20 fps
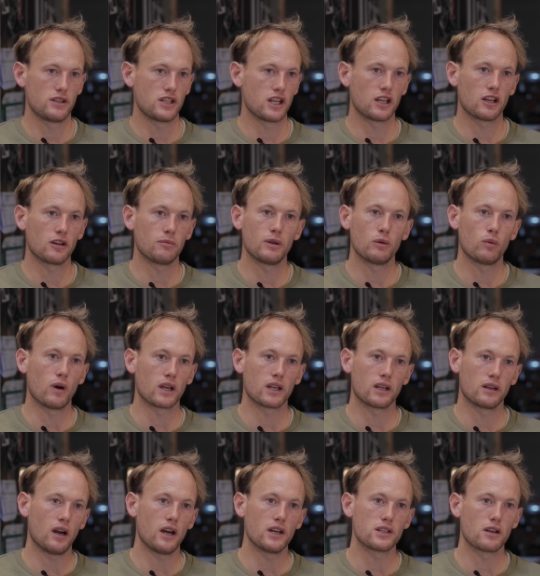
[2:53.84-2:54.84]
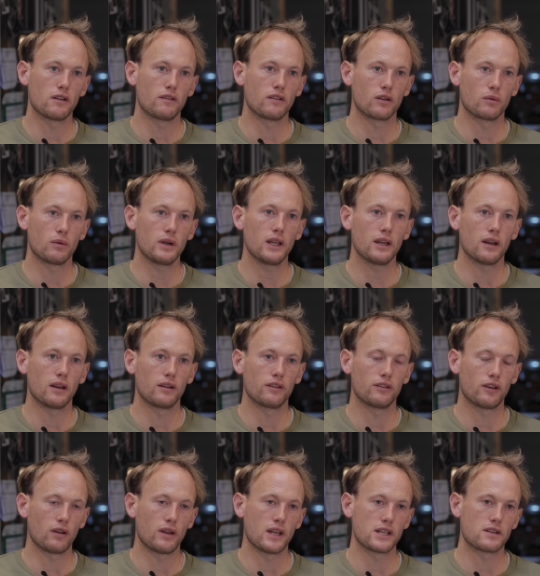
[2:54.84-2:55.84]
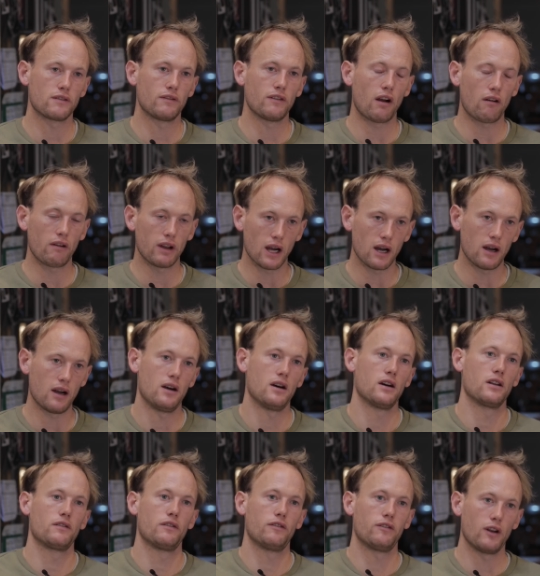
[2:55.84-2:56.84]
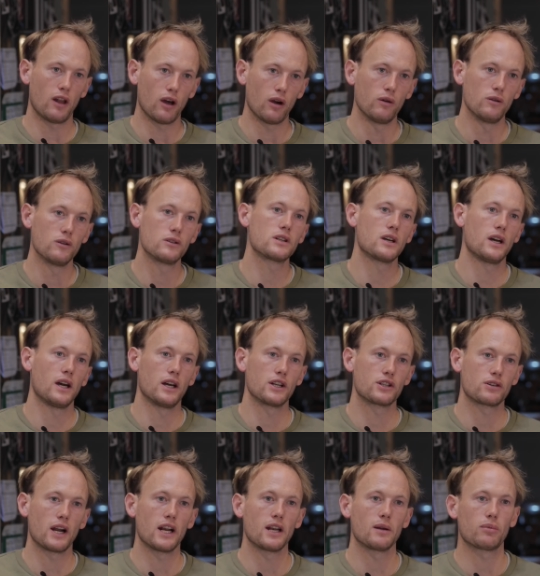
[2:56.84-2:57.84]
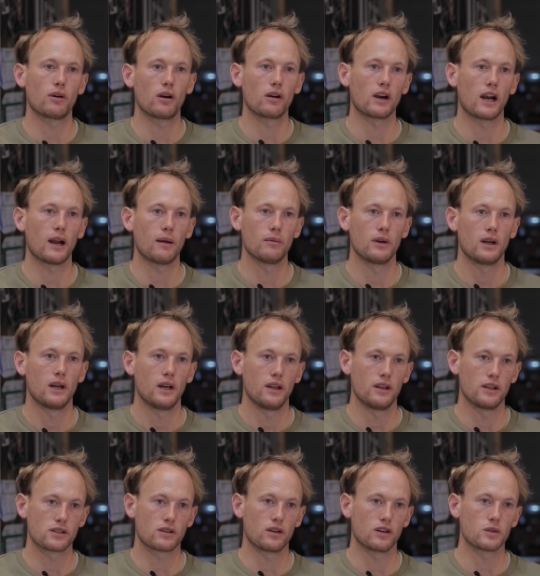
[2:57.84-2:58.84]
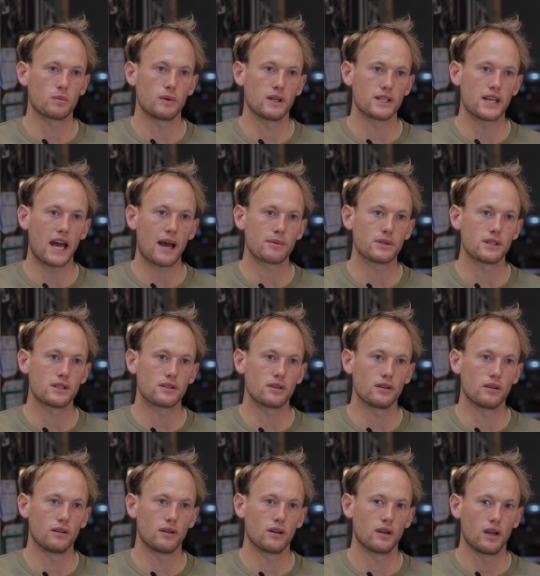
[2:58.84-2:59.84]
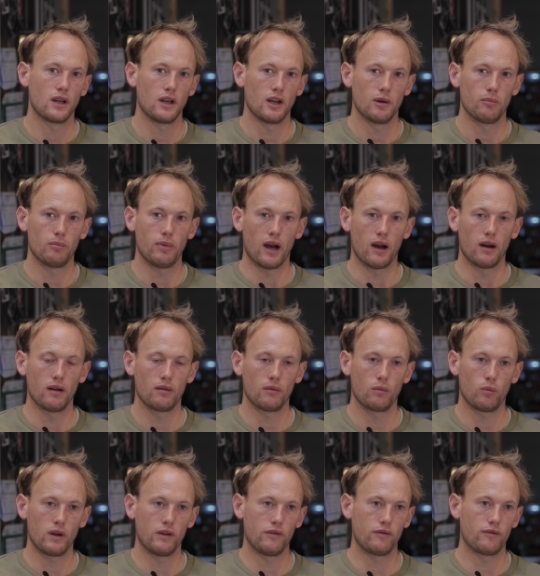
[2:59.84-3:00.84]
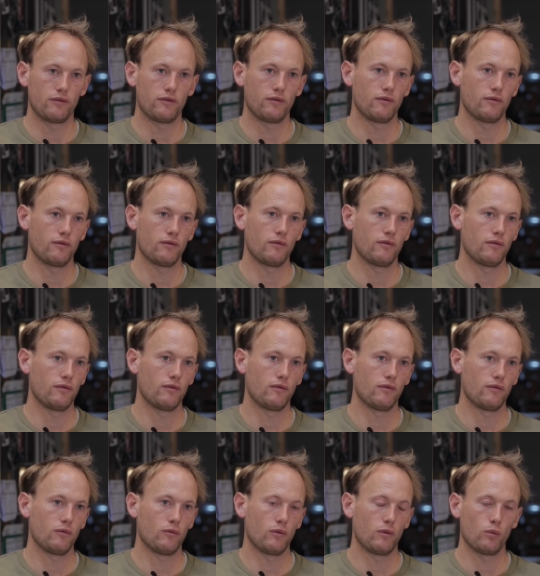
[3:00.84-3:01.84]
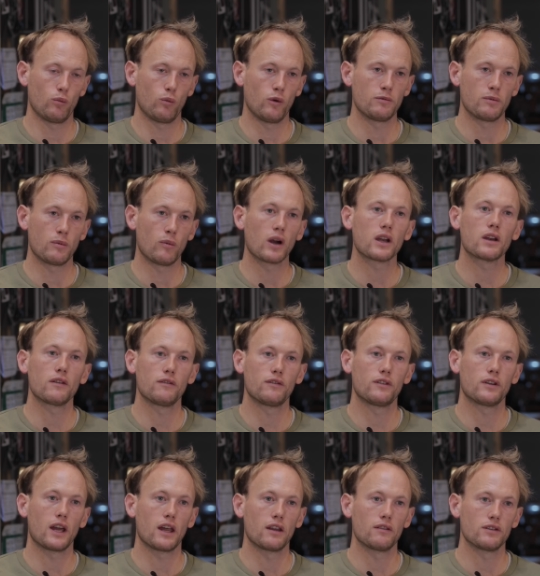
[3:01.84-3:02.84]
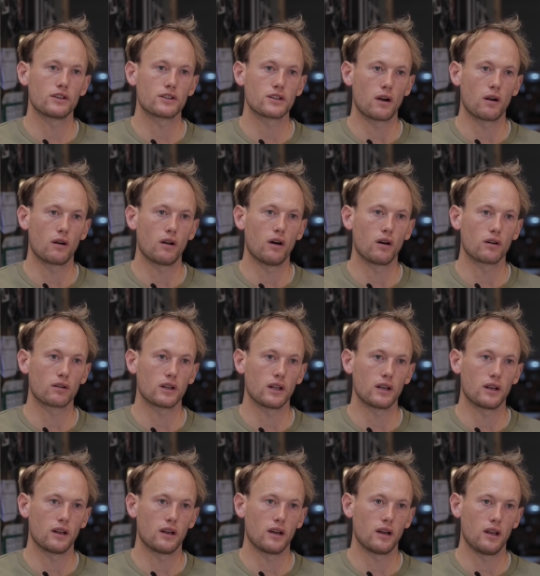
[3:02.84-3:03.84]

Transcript: she could be working nights over the weekend. So there's a very hard flow to her training program that's got to be adapted to. But we've we've been working together for so long that